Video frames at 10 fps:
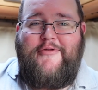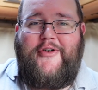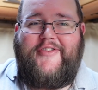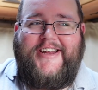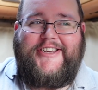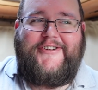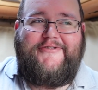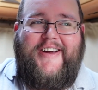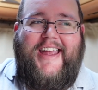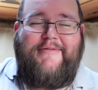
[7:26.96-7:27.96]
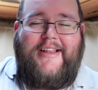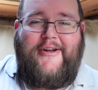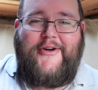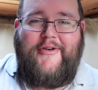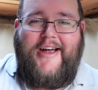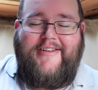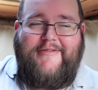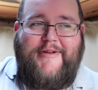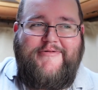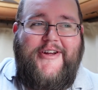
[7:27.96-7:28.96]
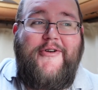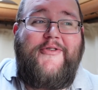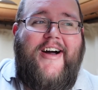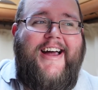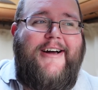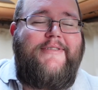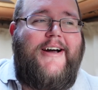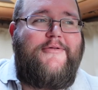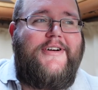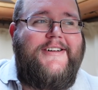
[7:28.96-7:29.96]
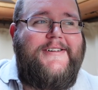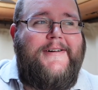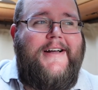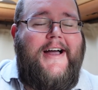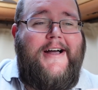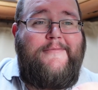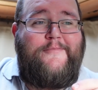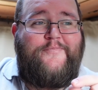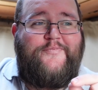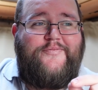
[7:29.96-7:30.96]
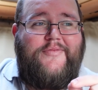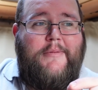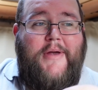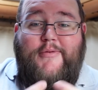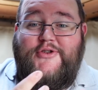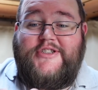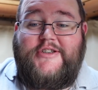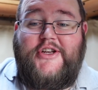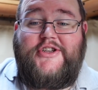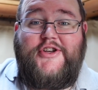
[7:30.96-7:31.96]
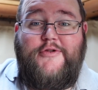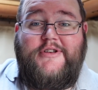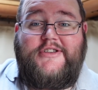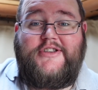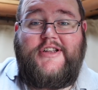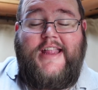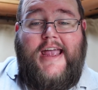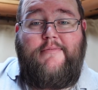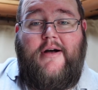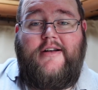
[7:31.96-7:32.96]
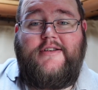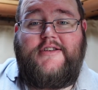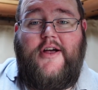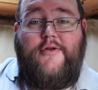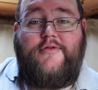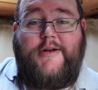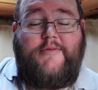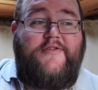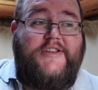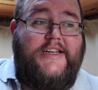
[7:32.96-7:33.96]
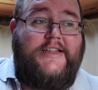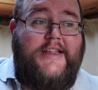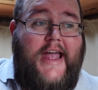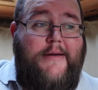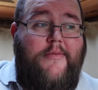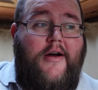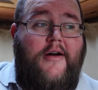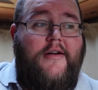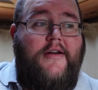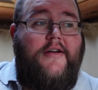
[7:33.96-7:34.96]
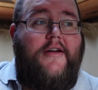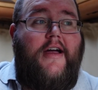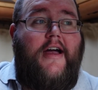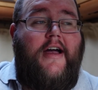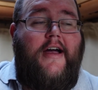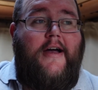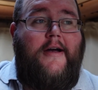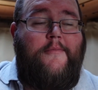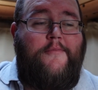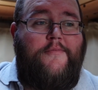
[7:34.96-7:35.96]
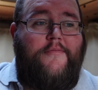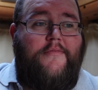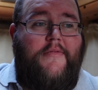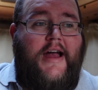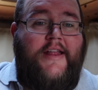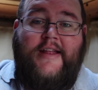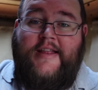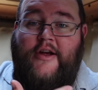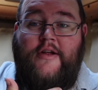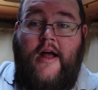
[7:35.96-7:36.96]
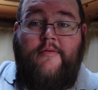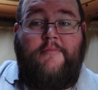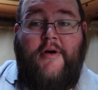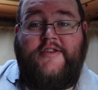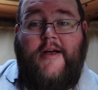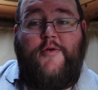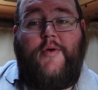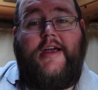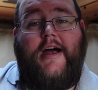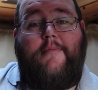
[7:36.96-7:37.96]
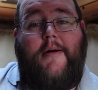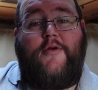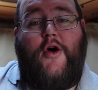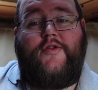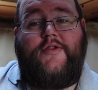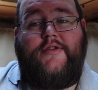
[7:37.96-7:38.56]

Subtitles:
more of an issue in my local area. People know who I am now, but people just assume it's just a neighbour. So someone visiting a neighbour. And then by the time you wake up, I'm gone.